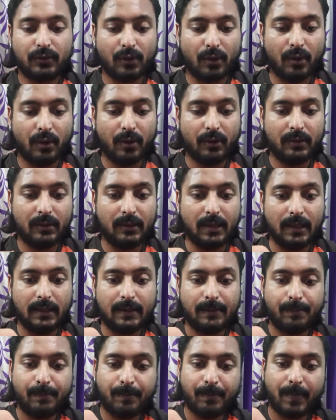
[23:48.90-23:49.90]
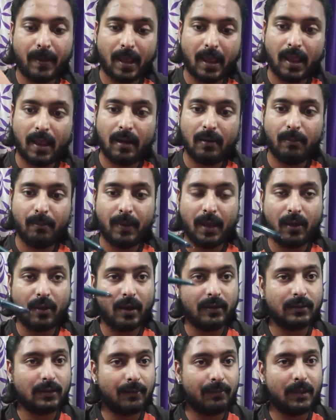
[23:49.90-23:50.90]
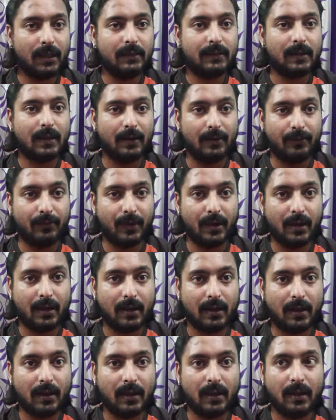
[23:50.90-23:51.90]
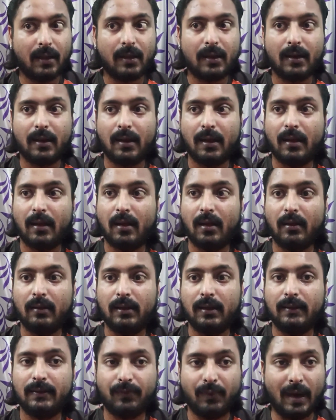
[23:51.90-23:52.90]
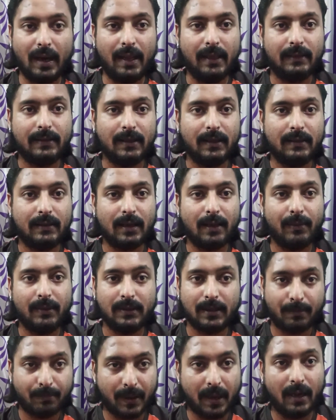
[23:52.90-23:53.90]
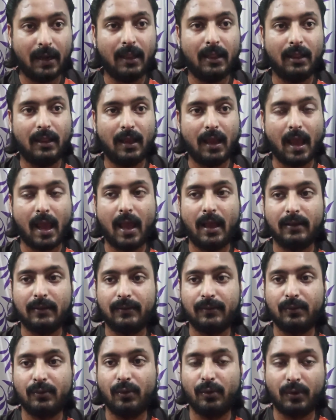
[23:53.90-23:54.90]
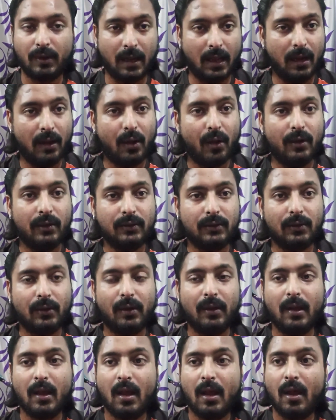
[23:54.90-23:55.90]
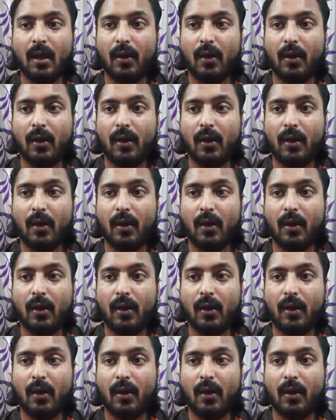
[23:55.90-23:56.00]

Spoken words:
So this pen, because of this converter, this filling system is a pain in the ass to clean also.